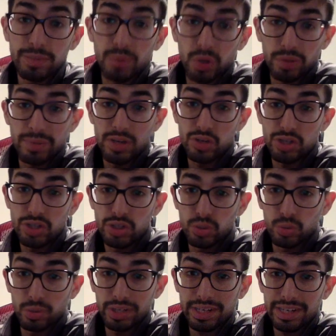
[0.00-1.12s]
both measured in
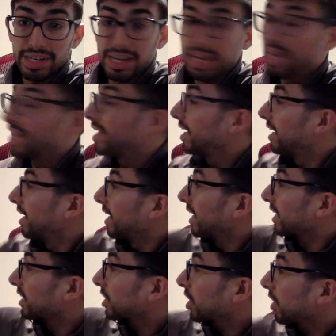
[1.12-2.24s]
joules.
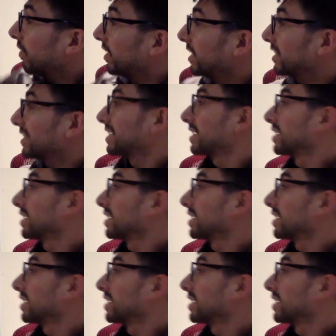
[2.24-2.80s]
And current